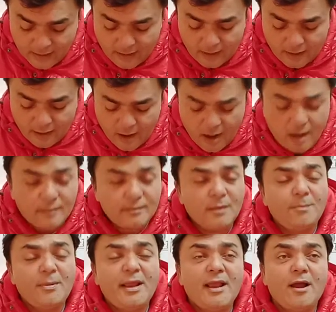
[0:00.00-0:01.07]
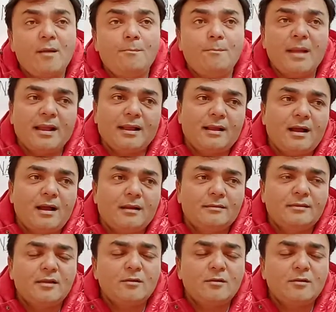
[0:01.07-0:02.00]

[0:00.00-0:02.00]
along the Bay of Bengal, the